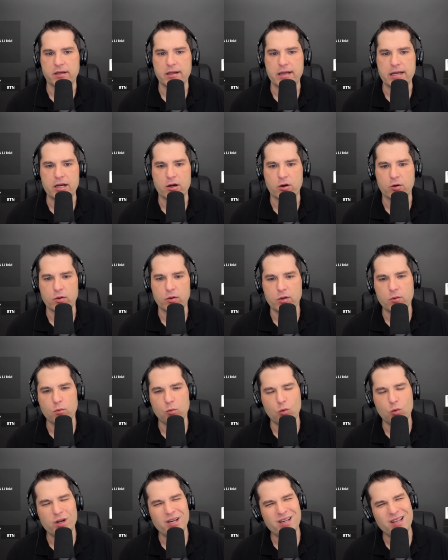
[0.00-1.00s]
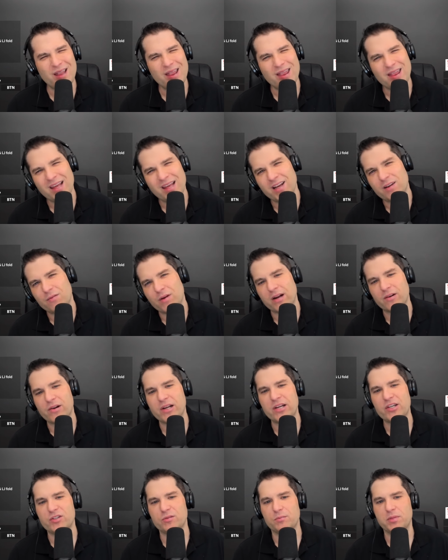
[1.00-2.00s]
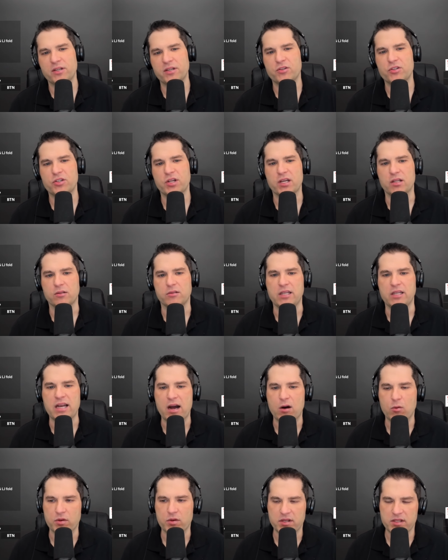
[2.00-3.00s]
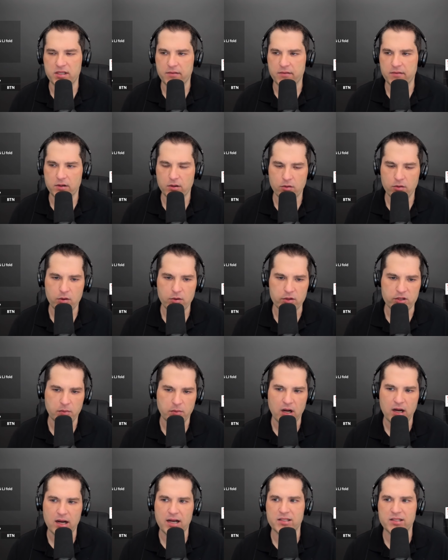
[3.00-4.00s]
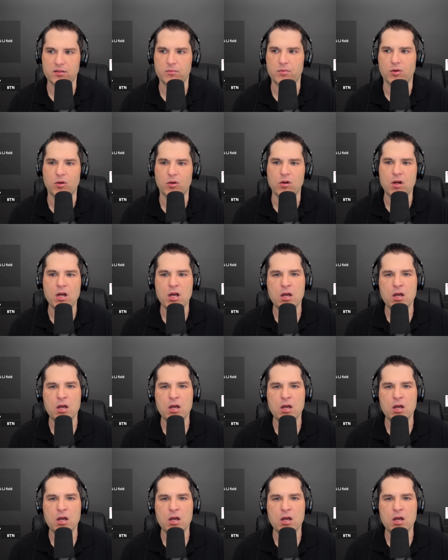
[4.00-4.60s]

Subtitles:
You know, you wouldn't think recreational players are going to lead out with a 7, although it's possible.